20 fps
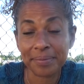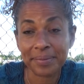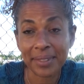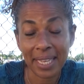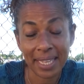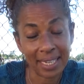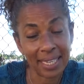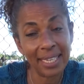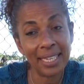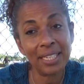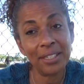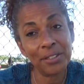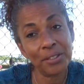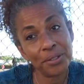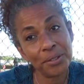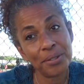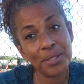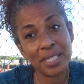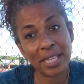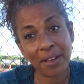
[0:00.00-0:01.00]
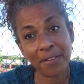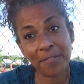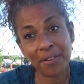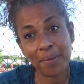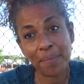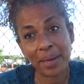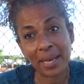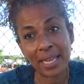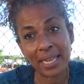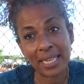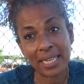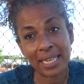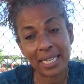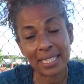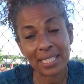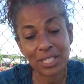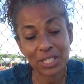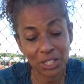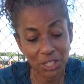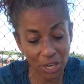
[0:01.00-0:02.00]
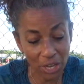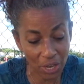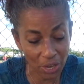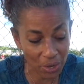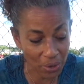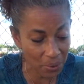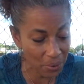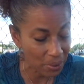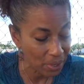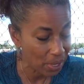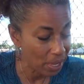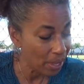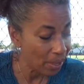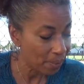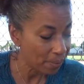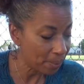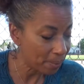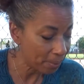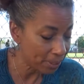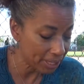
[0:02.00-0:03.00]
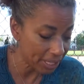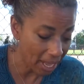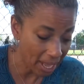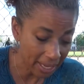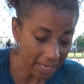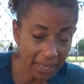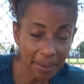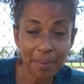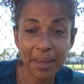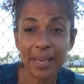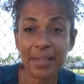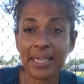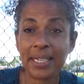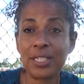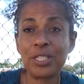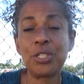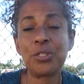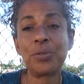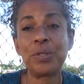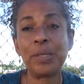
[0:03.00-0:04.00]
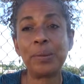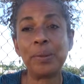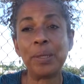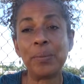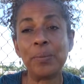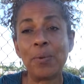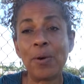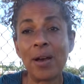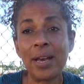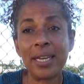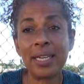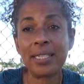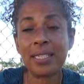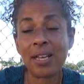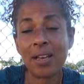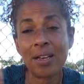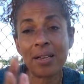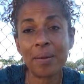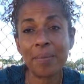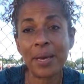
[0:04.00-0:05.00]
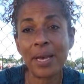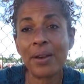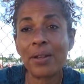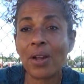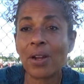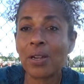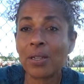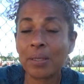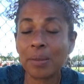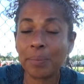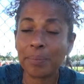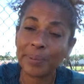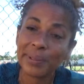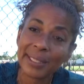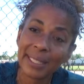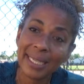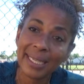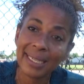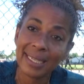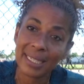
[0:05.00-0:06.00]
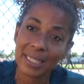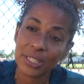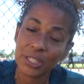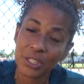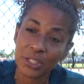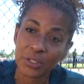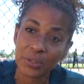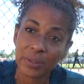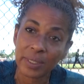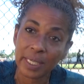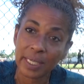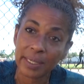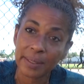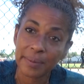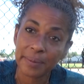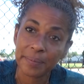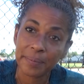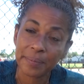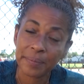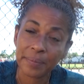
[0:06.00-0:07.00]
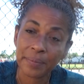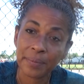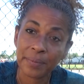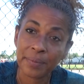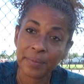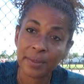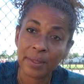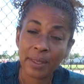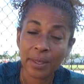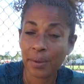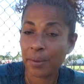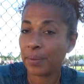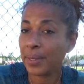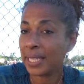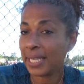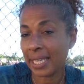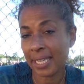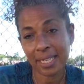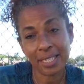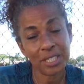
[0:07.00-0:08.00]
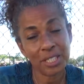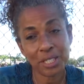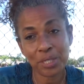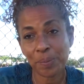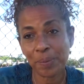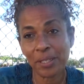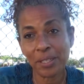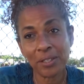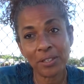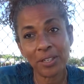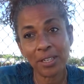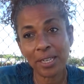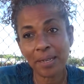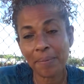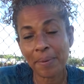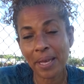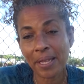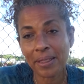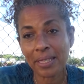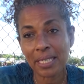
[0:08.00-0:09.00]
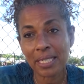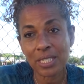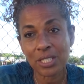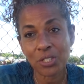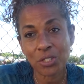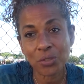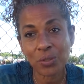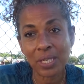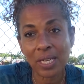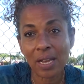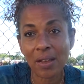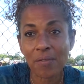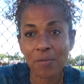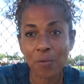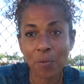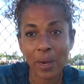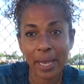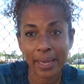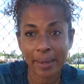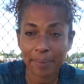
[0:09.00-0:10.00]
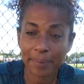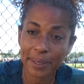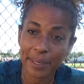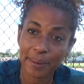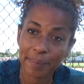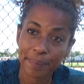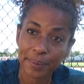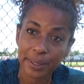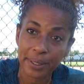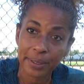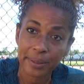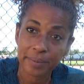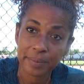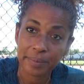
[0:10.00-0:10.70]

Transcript: And it includes everybody. And so when we're talking about history, we want to talk about our complete history. We can't just be learning about the history of white people,